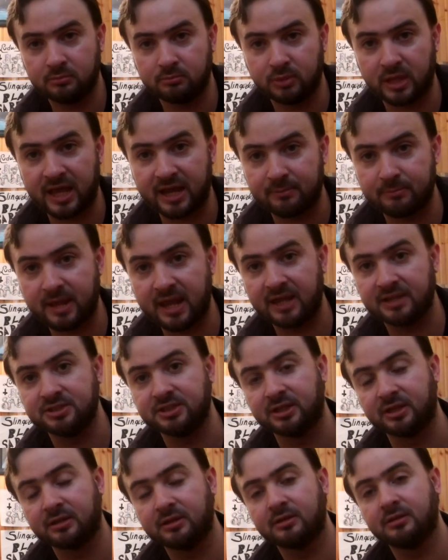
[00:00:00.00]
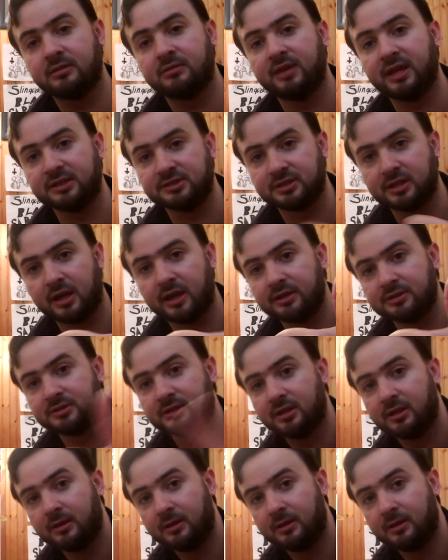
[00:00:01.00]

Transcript: black magic. Thanks, guys.